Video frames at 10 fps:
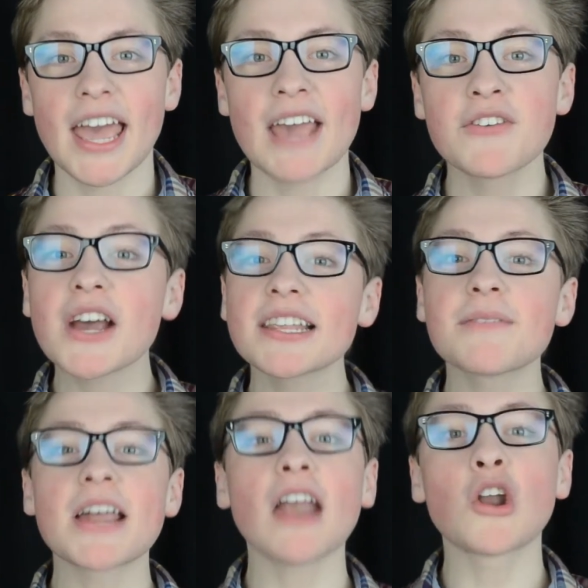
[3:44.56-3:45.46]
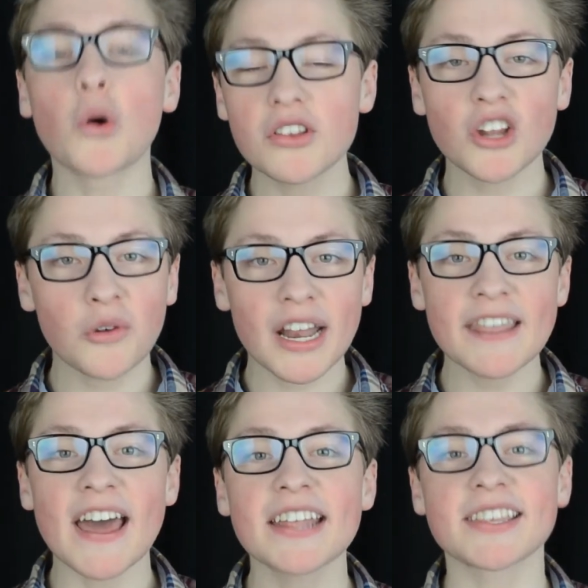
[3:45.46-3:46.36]
If you guys have not noticed
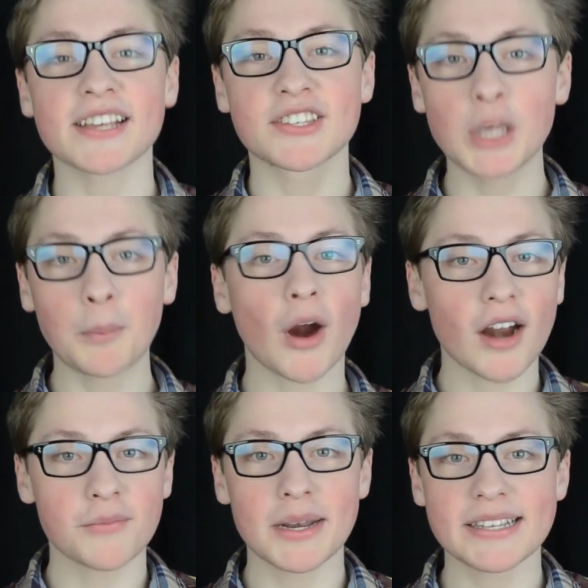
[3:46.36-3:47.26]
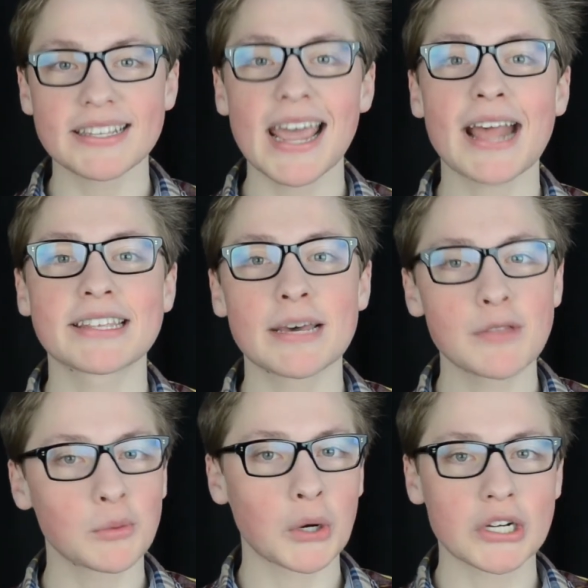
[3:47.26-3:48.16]
already, that is like super hard for me to say, and some
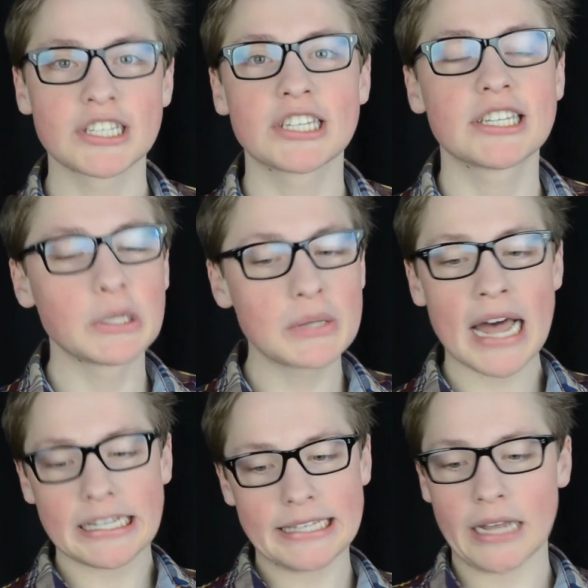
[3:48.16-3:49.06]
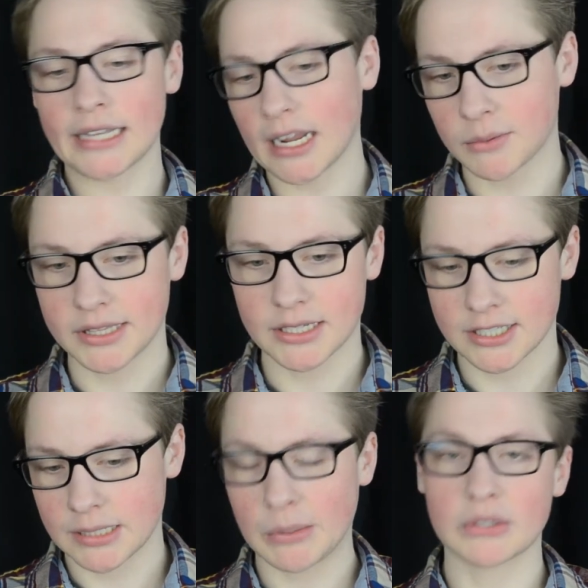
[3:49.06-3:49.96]
of the words do not sound like what they're
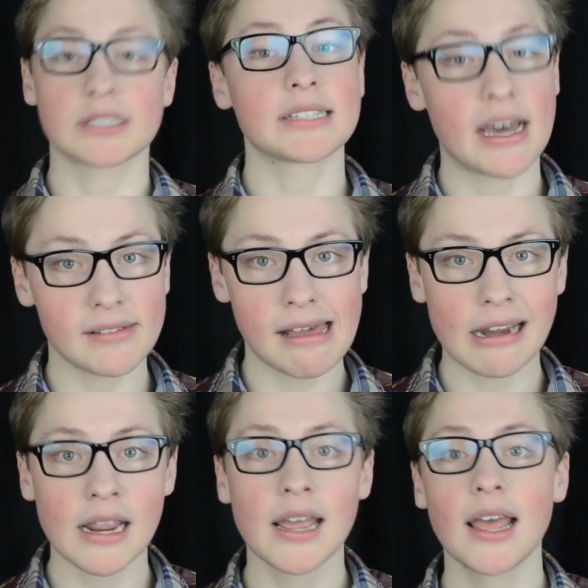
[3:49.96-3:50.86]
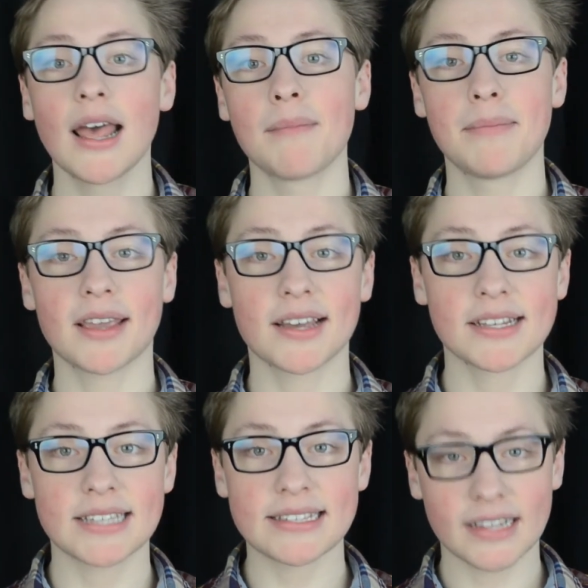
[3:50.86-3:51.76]
supposed to sound like,
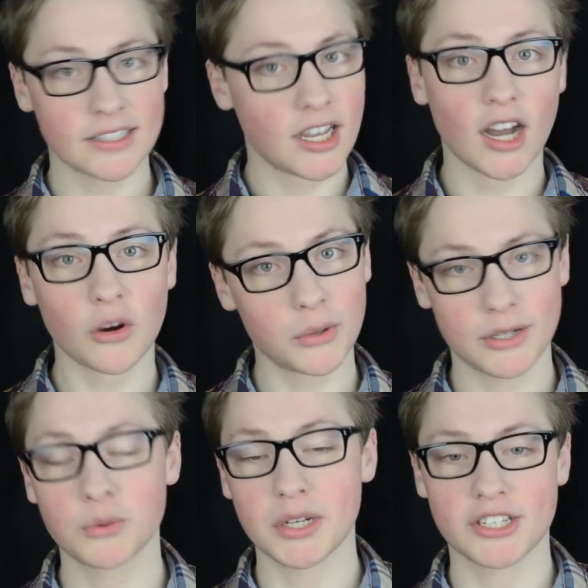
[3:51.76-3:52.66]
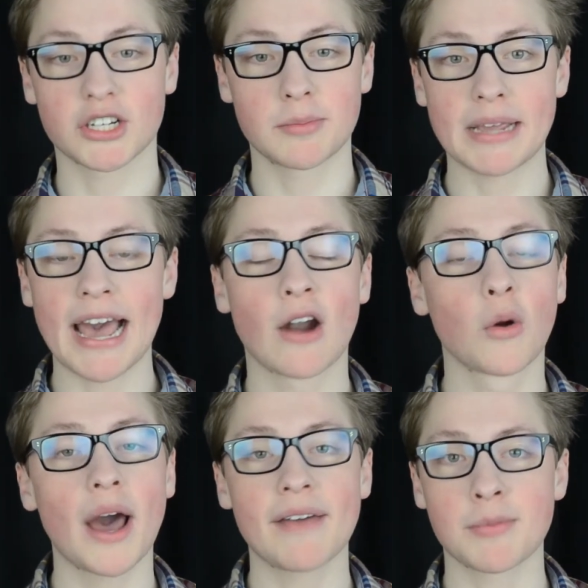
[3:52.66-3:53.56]
because that's like a tongue twister to me. I don't
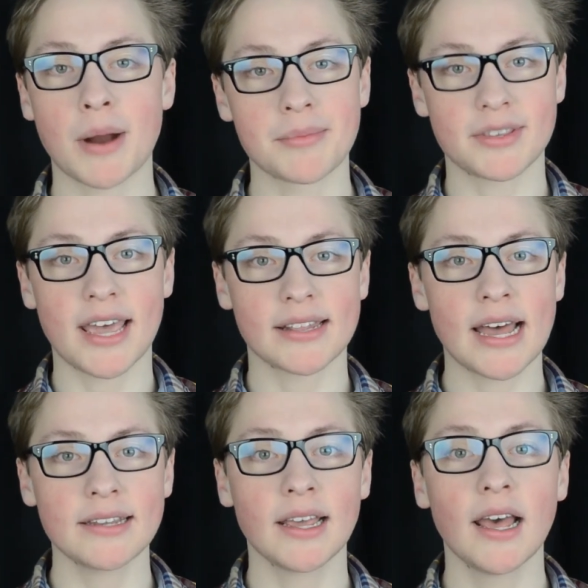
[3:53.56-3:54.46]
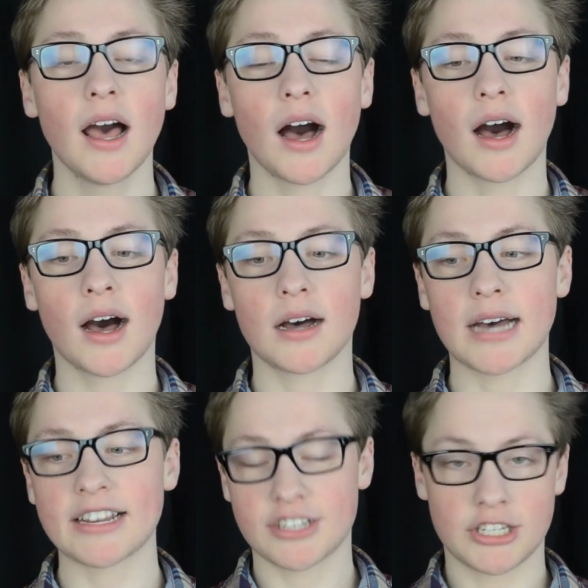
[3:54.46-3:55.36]
know why I have a problem saying that.
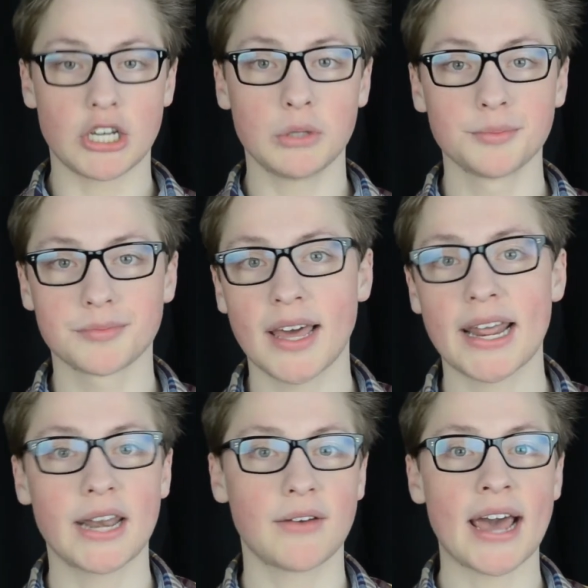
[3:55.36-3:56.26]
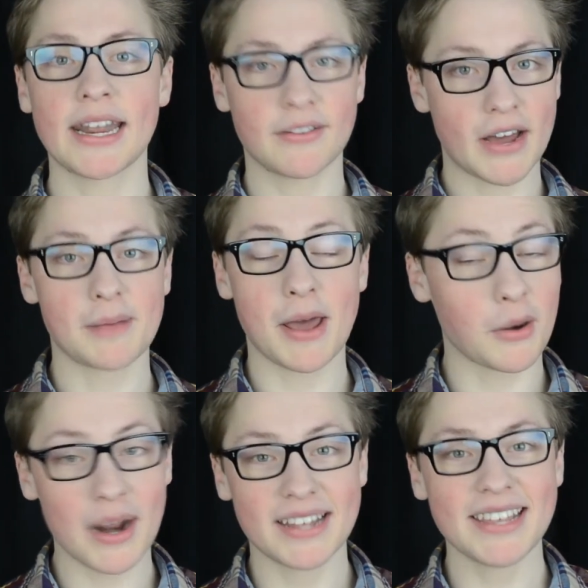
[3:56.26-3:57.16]
I just do, and I need to find a
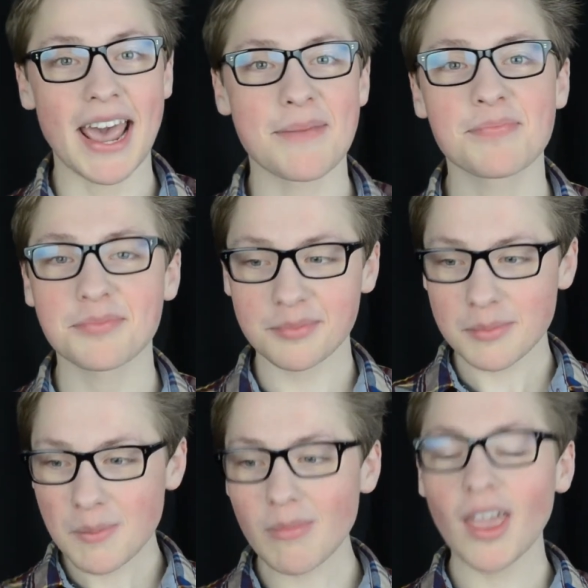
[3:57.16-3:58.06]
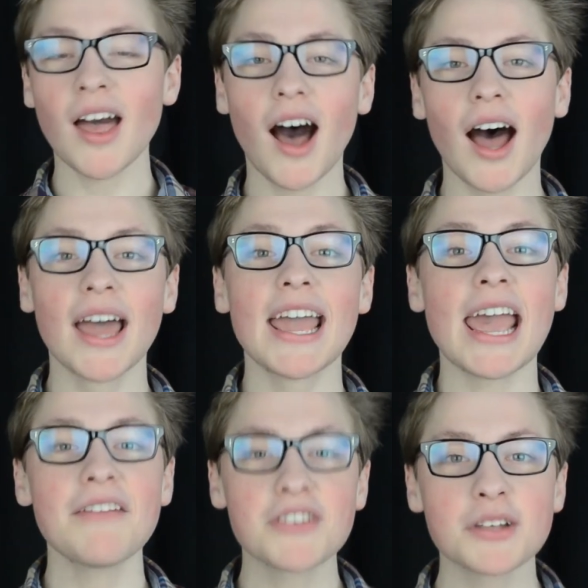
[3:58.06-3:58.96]
better way to say it.
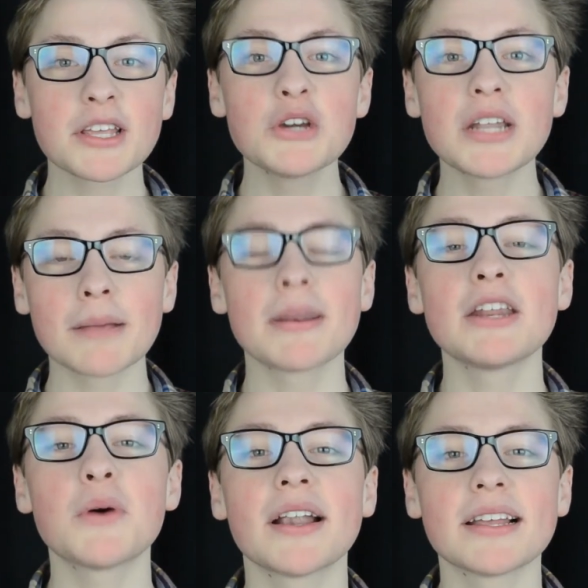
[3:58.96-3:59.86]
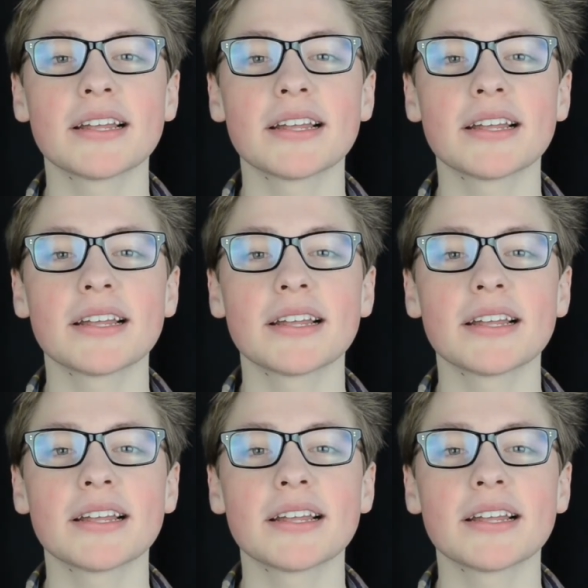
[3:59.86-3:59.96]
If there's something you would like me to do on a